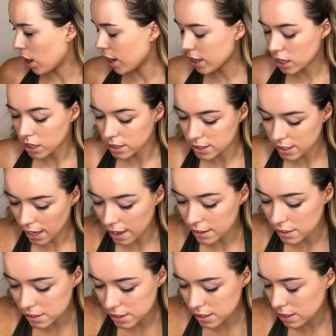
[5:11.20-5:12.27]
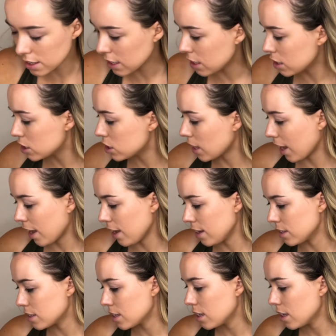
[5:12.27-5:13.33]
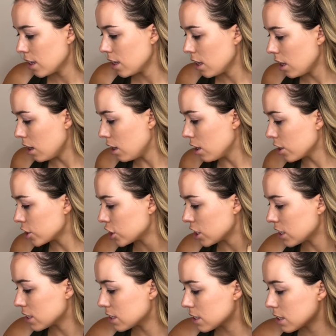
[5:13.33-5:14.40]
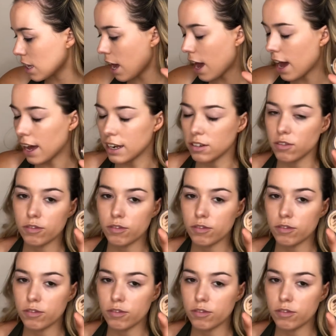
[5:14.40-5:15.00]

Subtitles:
I got sent the shade Luscious and